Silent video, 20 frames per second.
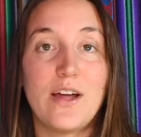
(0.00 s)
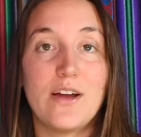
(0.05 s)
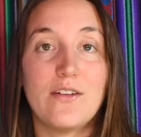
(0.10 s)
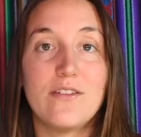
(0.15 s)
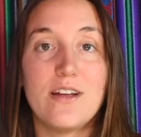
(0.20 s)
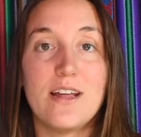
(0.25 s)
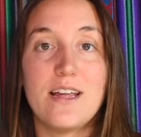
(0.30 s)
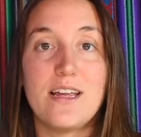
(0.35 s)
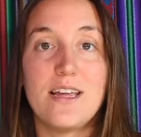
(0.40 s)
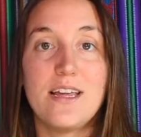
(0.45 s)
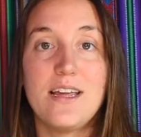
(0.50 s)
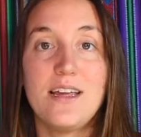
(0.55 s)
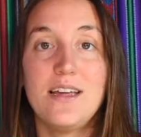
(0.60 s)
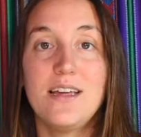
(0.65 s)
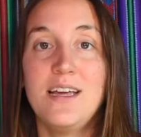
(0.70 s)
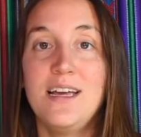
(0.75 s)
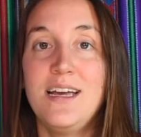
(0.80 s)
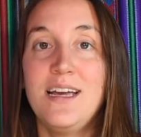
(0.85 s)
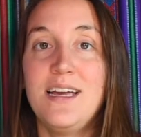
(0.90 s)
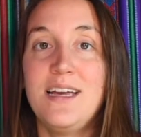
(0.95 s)
fire reiki
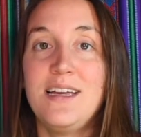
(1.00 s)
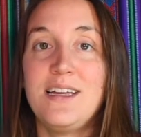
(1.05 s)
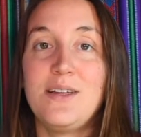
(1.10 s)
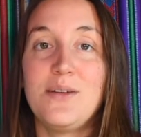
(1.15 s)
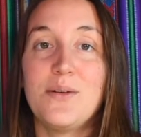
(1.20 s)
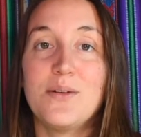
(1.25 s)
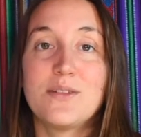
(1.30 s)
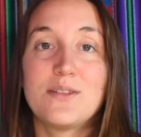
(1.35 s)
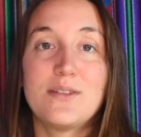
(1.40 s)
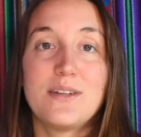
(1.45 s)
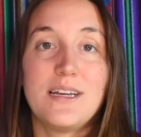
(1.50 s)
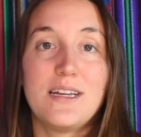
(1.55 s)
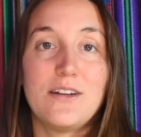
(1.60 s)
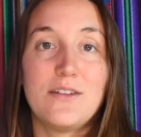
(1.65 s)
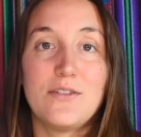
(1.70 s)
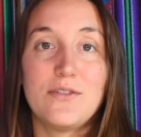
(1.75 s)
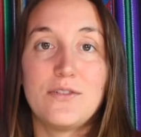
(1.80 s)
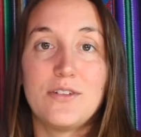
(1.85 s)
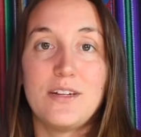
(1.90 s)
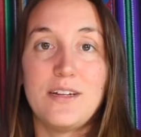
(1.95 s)
you also get
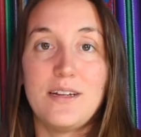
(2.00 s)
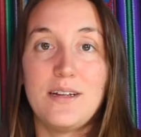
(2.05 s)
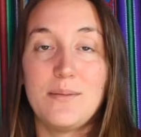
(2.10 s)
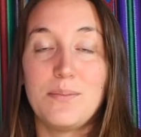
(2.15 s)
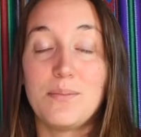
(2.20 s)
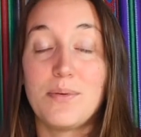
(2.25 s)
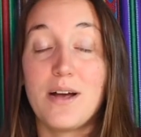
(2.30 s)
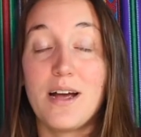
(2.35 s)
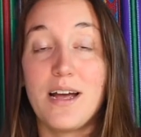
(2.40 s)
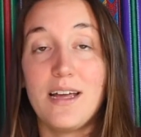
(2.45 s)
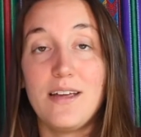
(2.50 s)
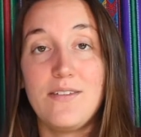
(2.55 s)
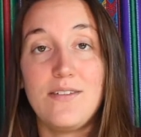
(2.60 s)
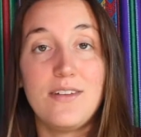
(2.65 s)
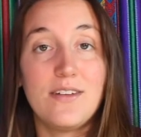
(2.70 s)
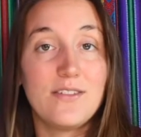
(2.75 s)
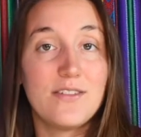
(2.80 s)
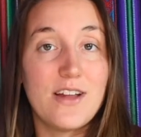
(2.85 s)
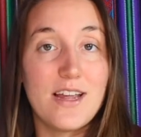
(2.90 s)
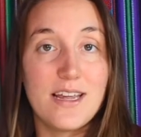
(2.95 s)
a free
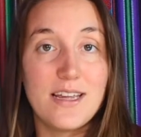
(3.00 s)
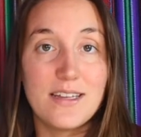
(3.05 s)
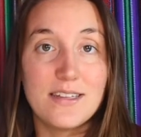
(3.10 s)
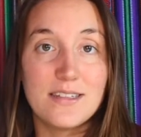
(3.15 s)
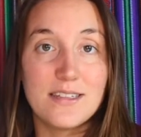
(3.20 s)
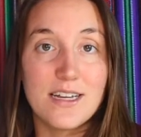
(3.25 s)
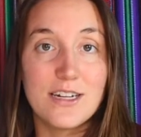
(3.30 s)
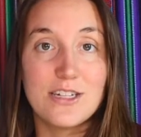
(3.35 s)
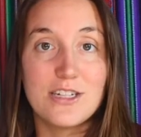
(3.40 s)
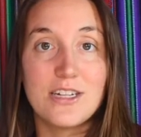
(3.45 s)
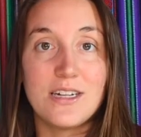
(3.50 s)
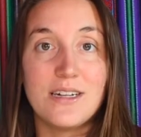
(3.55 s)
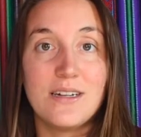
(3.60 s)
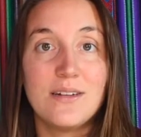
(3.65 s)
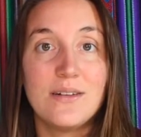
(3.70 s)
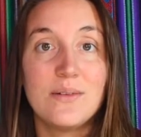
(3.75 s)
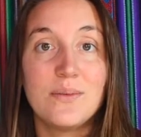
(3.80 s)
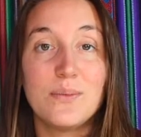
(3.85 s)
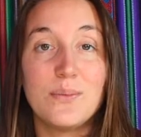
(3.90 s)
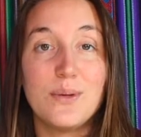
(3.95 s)
private reiki
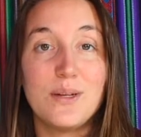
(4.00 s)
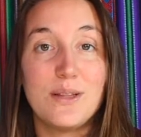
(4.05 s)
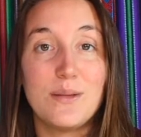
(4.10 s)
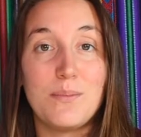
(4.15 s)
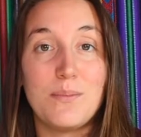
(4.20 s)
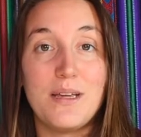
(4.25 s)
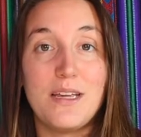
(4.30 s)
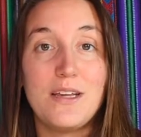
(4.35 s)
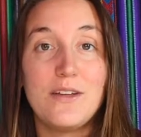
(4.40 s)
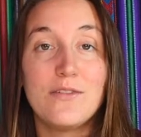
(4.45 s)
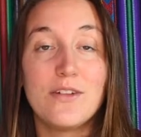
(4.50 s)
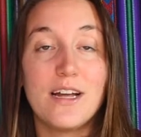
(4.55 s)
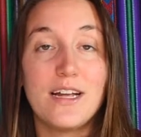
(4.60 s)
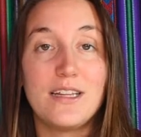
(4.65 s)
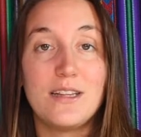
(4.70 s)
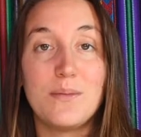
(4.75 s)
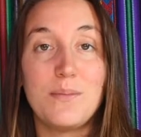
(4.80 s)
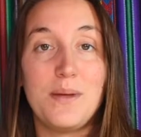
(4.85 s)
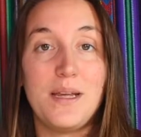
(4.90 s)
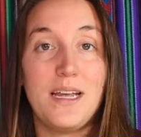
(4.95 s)
session with me right
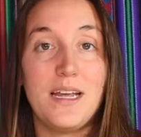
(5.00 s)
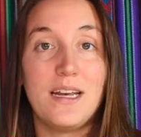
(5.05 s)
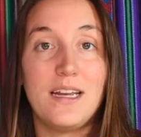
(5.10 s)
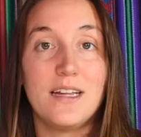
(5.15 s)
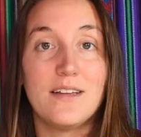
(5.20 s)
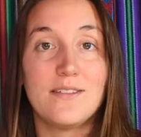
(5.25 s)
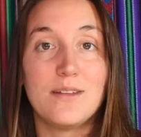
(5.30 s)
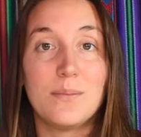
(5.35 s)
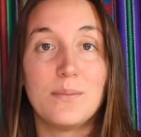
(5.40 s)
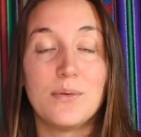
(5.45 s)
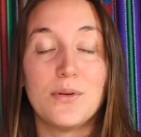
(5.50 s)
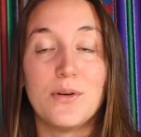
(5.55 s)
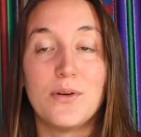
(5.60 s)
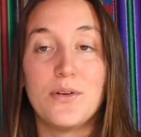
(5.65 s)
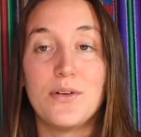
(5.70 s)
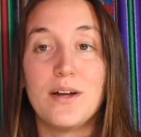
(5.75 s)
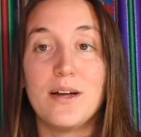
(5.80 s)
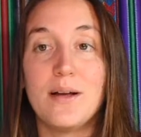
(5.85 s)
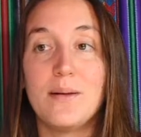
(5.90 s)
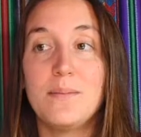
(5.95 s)
in the beginning of the
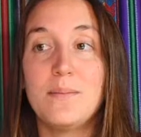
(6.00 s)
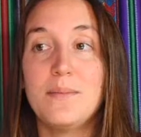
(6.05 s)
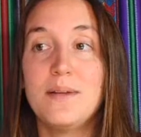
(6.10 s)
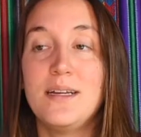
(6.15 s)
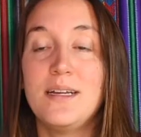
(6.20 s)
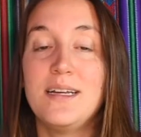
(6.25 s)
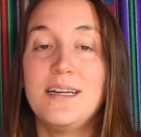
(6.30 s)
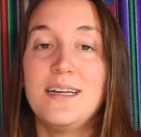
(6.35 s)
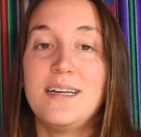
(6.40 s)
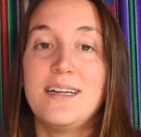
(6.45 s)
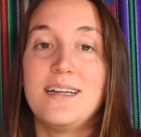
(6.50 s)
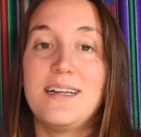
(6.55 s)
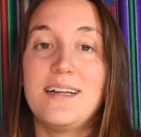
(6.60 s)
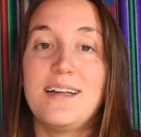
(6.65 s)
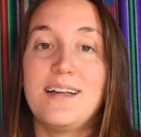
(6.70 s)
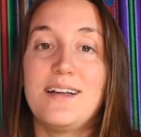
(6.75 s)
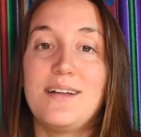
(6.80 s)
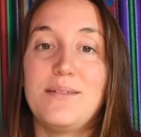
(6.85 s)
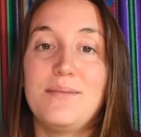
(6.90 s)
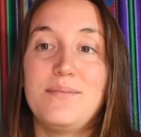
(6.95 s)
program
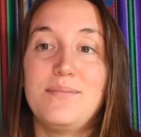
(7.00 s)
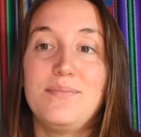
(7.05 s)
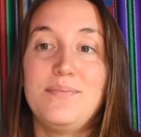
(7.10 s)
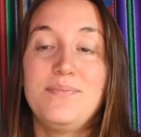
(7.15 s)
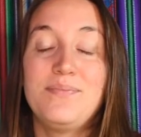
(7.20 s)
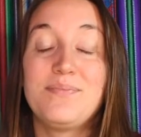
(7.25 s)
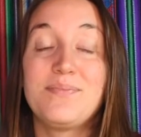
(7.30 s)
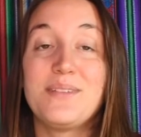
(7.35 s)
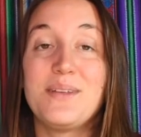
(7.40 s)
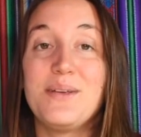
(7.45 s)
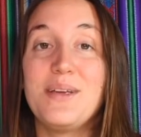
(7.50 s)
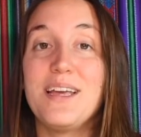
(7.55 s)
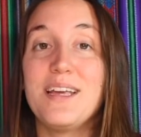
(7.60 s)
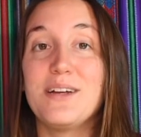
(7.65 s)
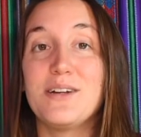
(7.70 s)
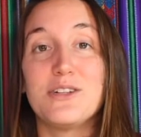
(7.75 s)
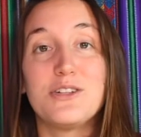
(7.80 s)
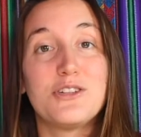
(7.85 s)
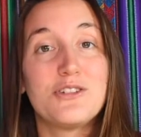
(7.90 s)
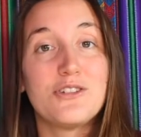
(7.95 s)
um, you get
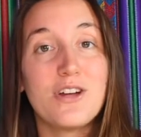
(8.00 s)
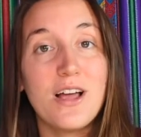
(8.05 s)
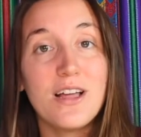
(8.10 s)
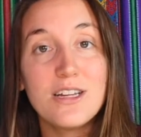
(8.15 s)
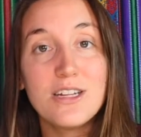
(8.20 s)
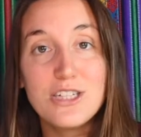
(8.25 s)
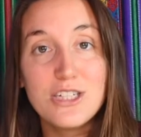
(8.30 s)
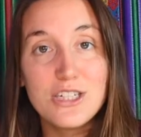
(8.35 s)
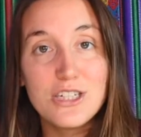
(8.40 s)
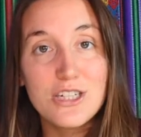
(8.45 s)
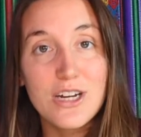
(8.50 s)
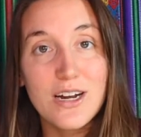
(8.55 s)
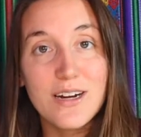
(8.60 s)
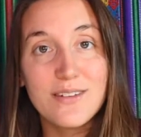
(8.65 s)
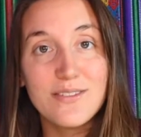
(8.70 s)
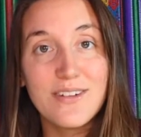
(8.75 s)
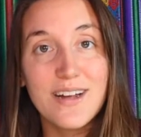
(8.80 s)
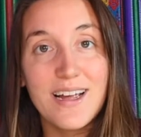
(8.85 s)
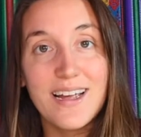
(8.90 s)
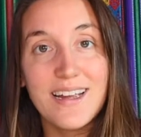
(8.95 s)
your astrology
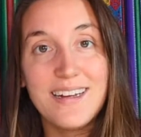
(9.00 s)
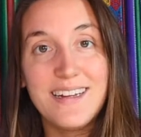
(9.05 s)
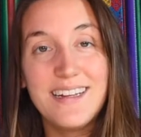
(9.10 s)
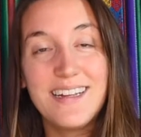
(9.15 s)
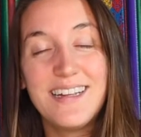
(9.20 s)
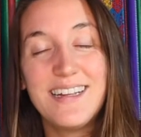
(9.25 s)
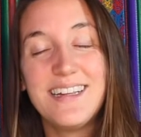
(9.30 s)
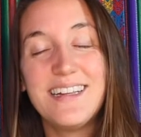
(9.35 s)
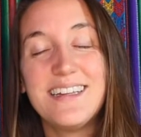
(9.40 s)
chart read.